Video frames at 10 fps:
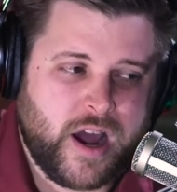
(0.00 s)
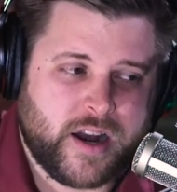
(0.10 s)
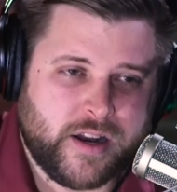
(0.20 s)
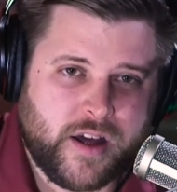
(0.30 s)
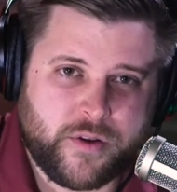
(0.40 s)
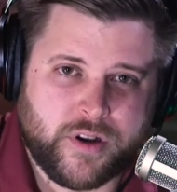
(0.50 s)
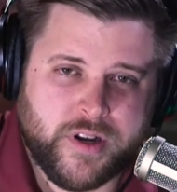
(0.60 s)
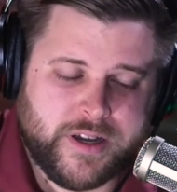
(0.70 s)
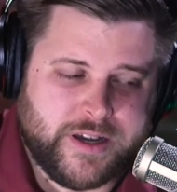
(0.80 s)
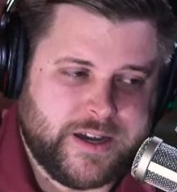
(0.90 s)
got another
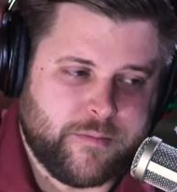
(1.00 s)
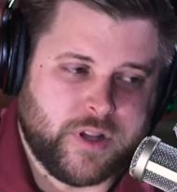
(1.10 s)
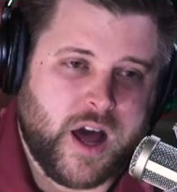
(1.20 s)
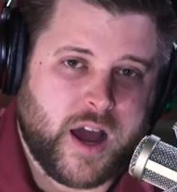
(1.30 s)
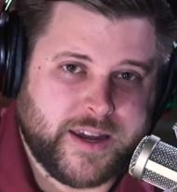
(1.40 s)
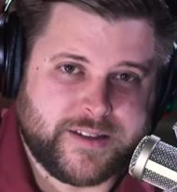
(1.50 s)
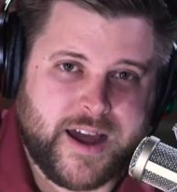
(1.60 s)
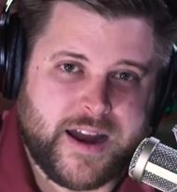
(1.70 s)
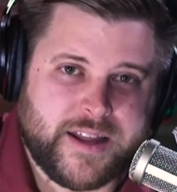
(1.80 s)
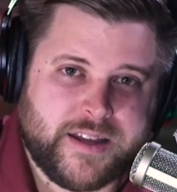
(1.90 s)
blocking
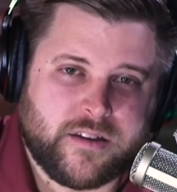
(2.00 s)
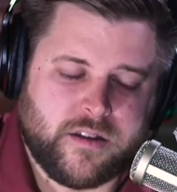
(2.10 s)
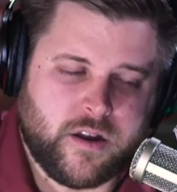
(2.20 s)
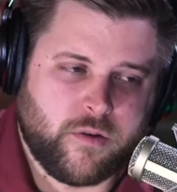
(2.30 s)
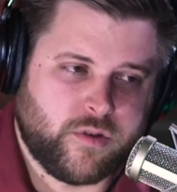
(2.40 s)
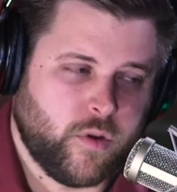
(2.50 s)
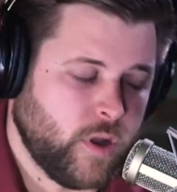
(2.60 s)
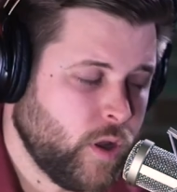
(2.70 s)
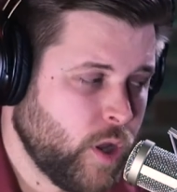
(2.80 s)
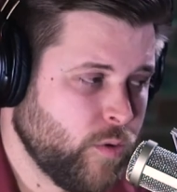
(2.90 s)
tight end.
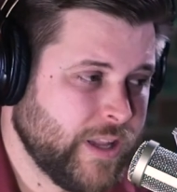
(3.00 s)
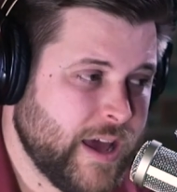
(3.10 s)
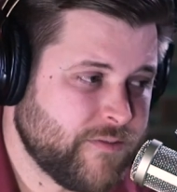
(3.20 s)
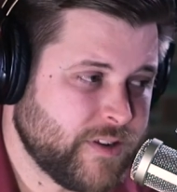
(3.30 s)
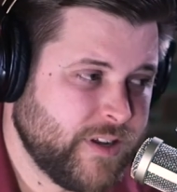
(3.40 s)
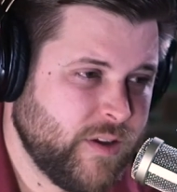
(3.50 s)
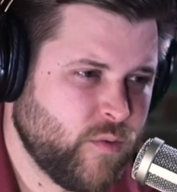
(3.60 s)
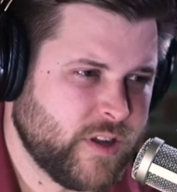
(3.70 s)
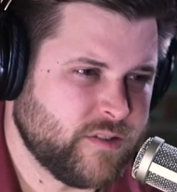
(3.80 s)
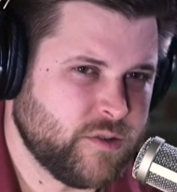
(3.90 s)
Tololo left and he
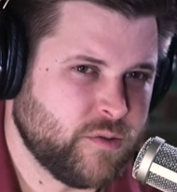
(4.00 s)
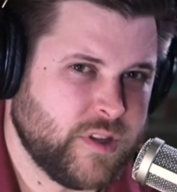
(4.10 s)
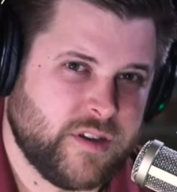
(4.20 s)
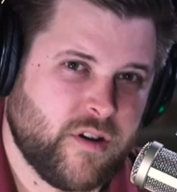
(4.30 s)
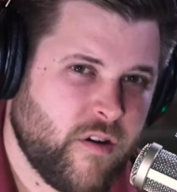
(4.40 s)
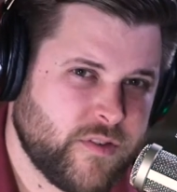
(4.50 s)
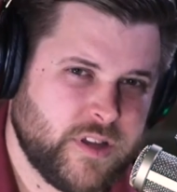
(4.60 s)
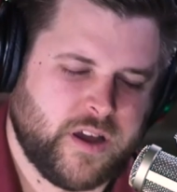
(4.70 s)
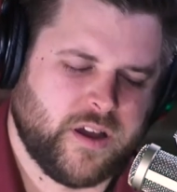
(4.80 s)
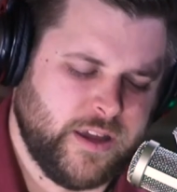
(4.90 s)
went to the Dolphins.
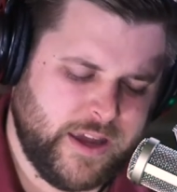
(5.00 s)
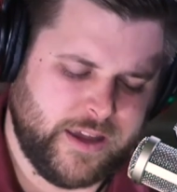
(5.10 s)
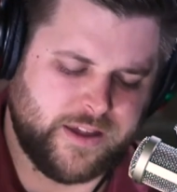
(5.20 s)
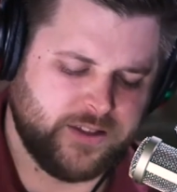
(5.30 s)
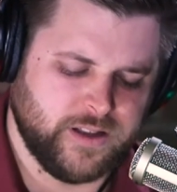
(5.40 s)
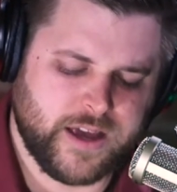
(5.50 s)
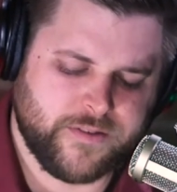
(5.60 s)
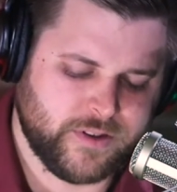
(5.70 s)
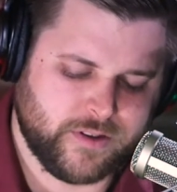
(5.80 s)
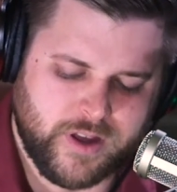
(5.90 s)
He's
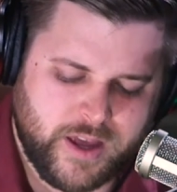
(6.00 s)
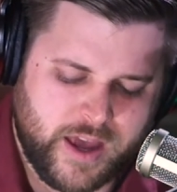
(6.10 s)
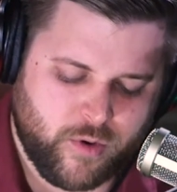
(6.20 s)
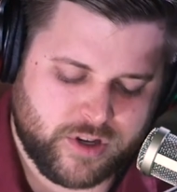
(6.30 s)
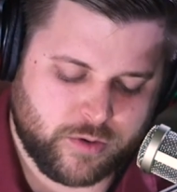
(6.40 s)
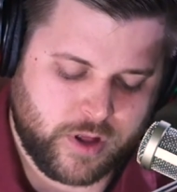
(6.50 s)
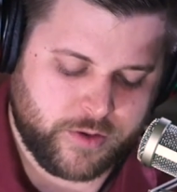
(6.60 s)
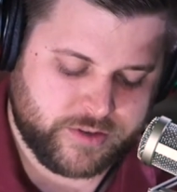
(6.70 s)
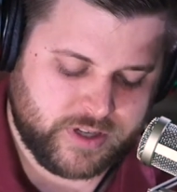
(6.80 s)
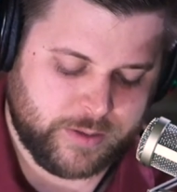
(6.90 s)
left and went to
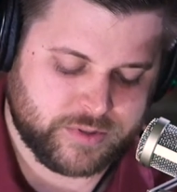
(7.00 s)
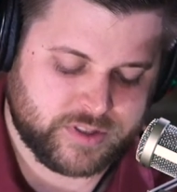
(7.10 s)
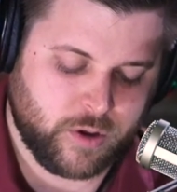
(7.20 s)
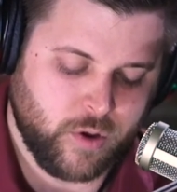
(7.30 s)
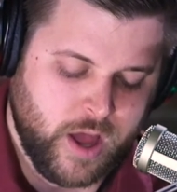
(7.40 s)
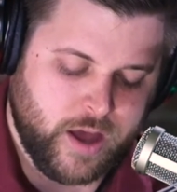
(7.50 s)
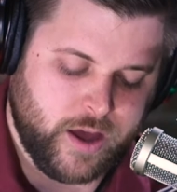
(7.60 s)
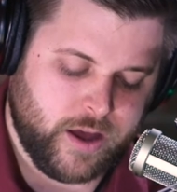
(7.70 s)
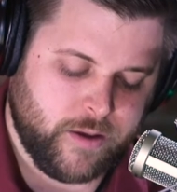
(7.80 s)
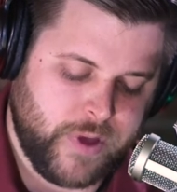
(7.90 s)
another team. So
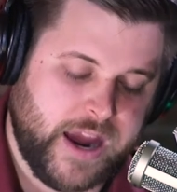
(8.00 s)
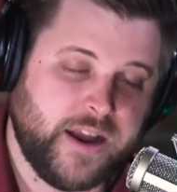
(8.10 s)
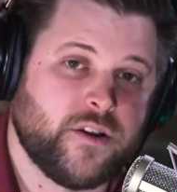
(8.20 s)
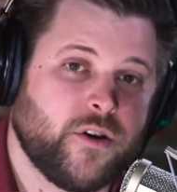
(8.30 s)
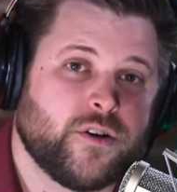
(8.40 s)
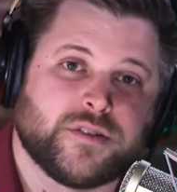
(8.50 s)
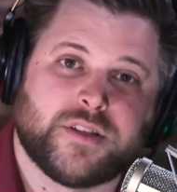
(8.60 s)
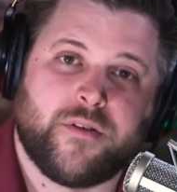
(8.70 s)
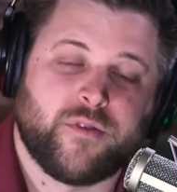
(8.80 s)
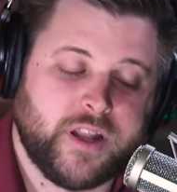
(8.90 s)
Hayden Hurst,
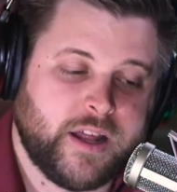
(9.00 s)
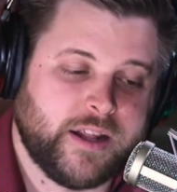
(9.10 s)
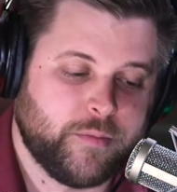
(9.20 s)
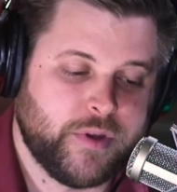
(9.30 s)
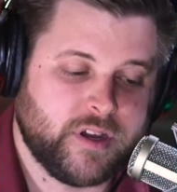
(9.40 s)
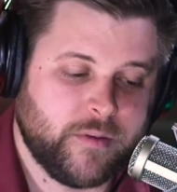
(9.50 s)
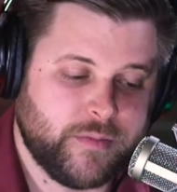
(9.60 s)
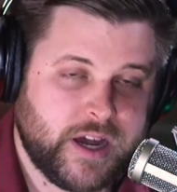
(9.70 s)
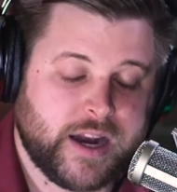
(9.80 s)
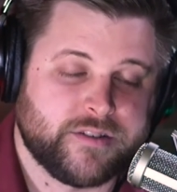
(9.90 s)
I really like the
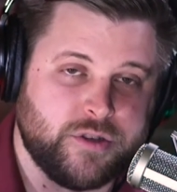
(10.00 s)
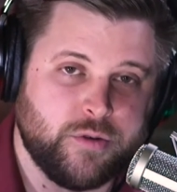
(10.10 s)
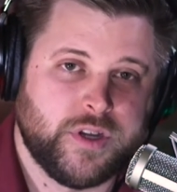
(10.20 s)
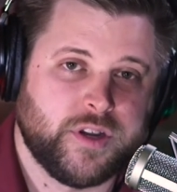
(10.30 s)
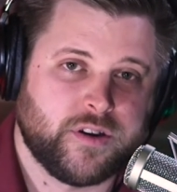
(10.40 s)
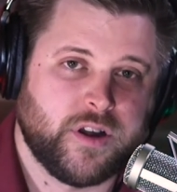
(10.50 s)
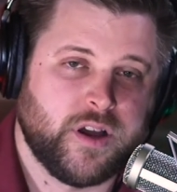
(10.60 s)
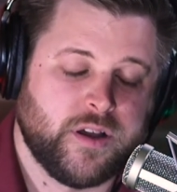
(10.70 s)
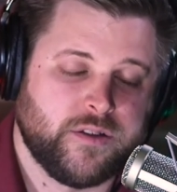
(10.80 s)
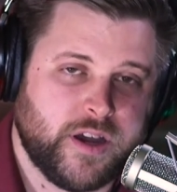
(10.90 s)
pickup. You got 2 years
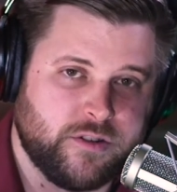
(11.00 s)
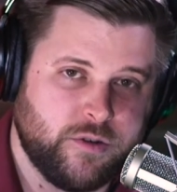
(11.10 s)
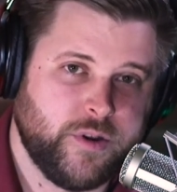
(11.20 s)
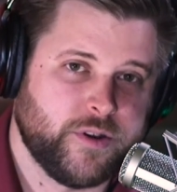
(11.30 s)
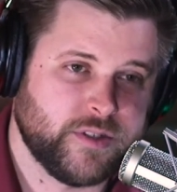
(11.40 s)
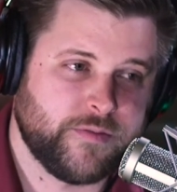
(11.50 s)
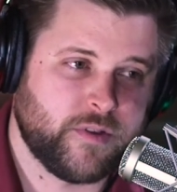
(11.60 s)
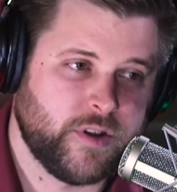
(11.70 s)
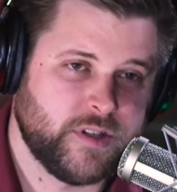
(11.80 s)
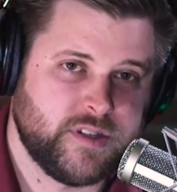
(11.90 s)
left
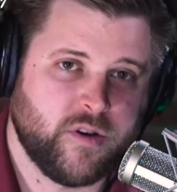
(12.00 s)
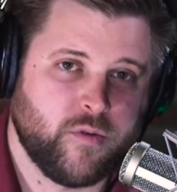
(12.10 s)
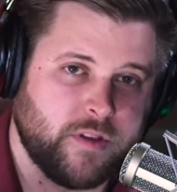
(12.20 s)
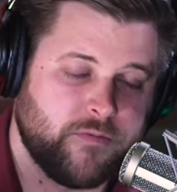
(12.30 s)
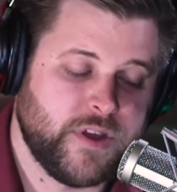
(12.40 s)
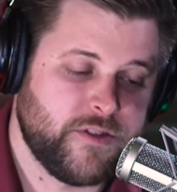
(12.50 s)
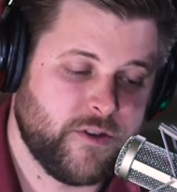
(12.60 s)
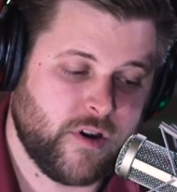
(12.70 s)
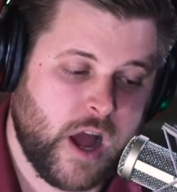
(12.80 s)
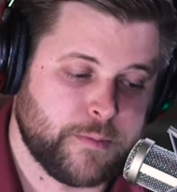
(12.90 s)
on his deal with a
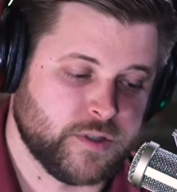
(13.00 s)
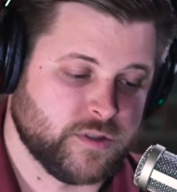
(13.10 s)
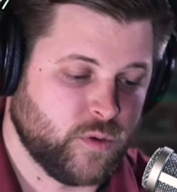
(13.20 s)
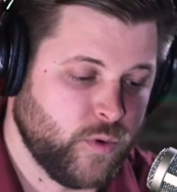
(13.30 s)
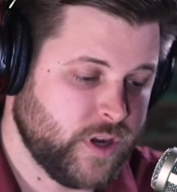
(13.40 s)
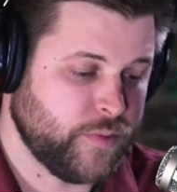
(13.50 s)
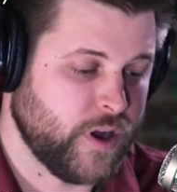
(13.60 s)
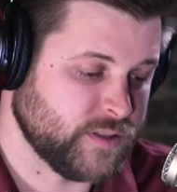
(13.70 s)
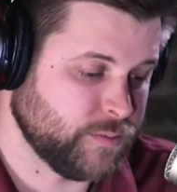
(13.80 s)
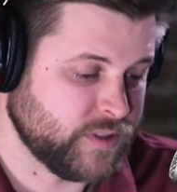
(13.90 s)
fifth-year option. So we could
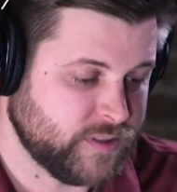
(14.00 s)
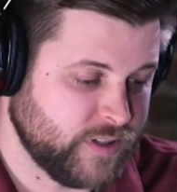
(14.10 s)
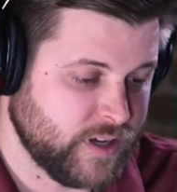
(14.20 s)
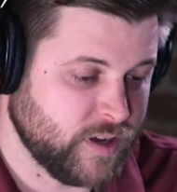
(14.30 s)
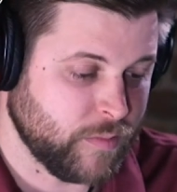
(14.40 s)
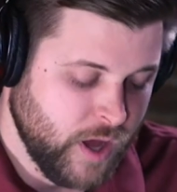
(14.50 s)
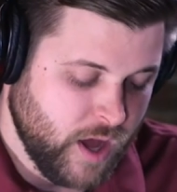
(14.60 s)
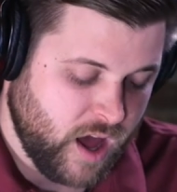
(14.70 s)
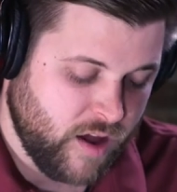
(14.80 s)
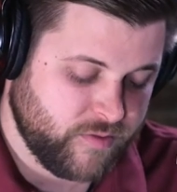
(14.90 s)
possibly see him
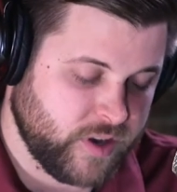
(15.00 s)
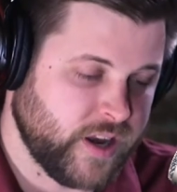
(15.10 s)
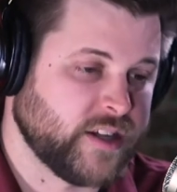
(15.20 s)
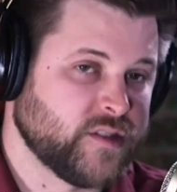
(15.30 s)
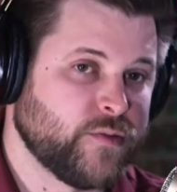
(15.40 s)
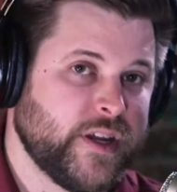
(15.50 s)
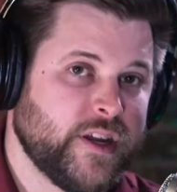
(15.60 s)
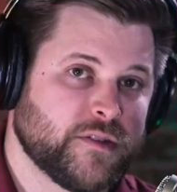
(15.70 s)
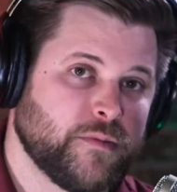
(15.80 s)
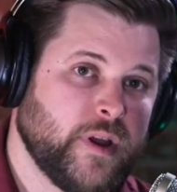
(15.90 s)
for the next 3
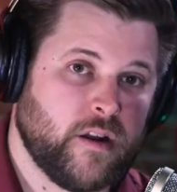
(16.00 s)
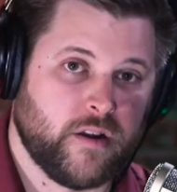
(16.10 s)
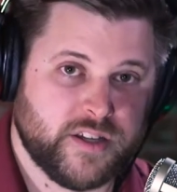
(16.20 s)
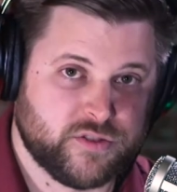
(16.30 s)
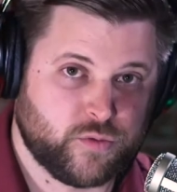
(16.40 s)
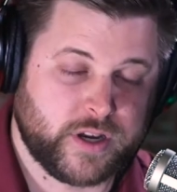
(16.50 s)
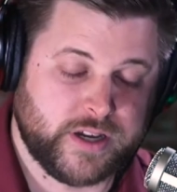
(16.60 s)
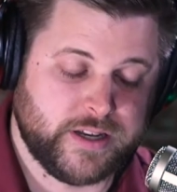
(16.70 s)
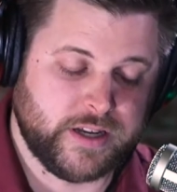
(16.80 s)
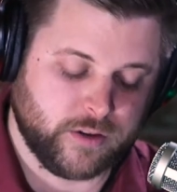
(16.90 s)
years playing on his
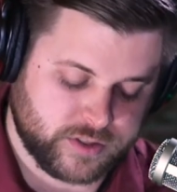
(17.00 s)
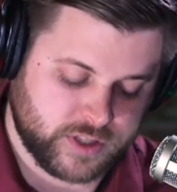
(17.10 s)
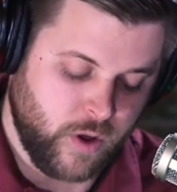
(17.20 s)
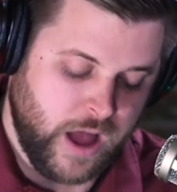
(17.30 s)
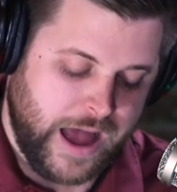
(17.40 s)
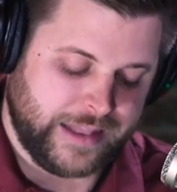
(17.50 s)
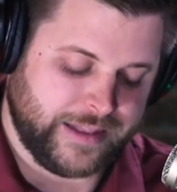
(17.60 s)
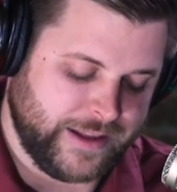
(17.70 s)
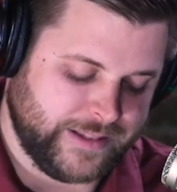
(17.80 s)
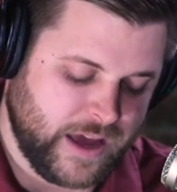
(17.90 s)
rookie deal. So I
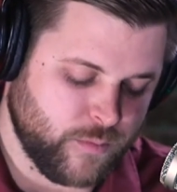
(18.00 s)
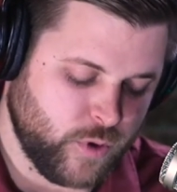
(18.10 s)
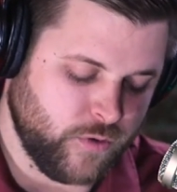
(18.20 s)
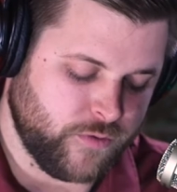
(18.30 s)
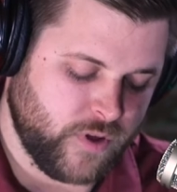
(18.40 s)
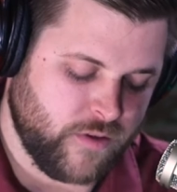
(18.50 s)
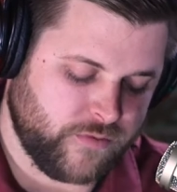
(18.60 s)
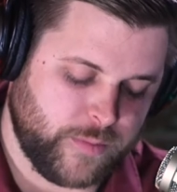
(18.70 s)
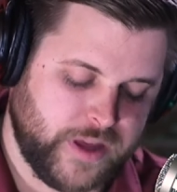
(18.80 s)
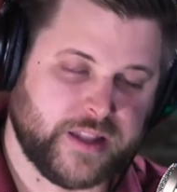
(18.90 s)
like that move
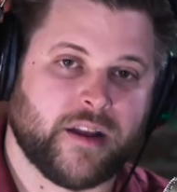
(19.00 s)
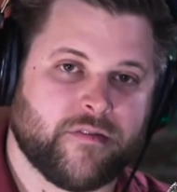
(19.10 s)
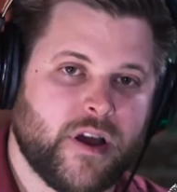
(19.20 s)
from the Atlanta